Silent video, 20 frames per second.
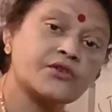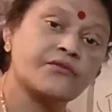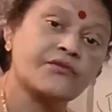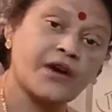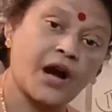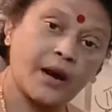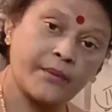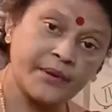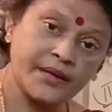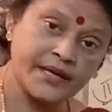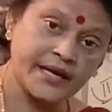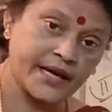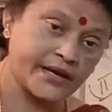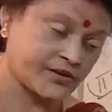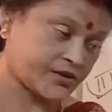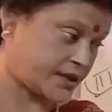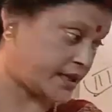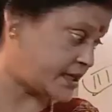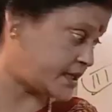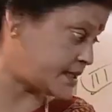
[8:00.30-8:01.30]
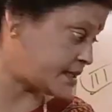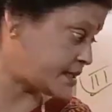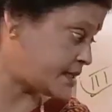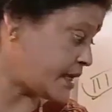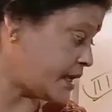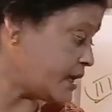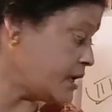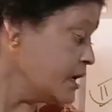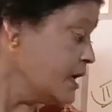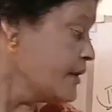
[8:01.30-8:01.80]
of carbon dioxide is
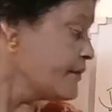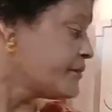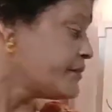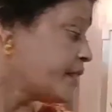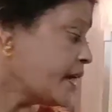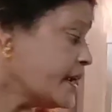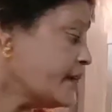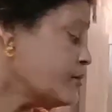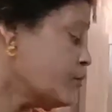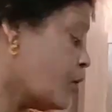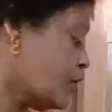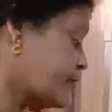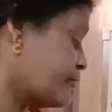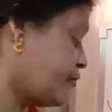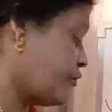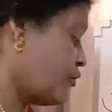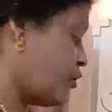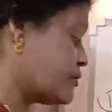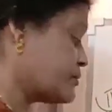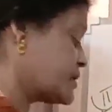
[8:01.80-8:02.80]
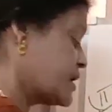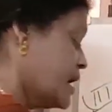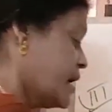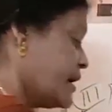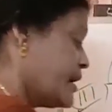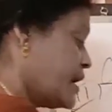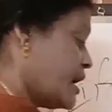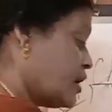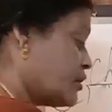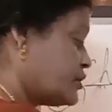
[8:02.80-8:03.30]
there, then what forms?
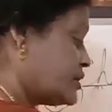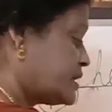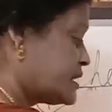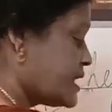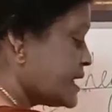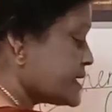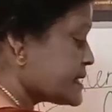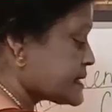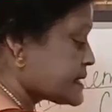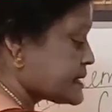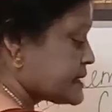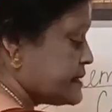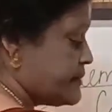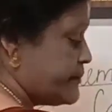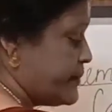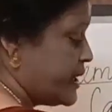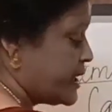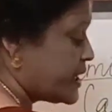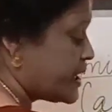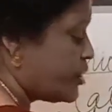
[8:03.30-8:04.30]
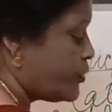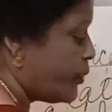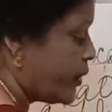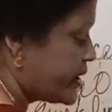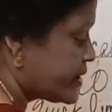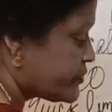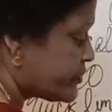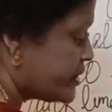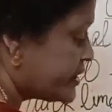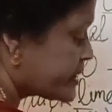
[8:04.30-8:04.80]
Now this milky
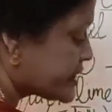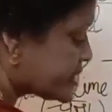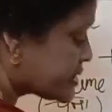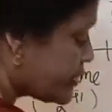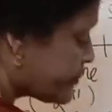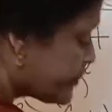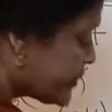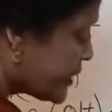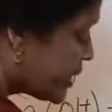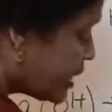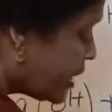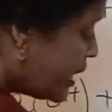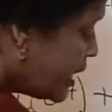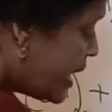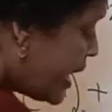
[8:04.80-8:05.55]
white will disappear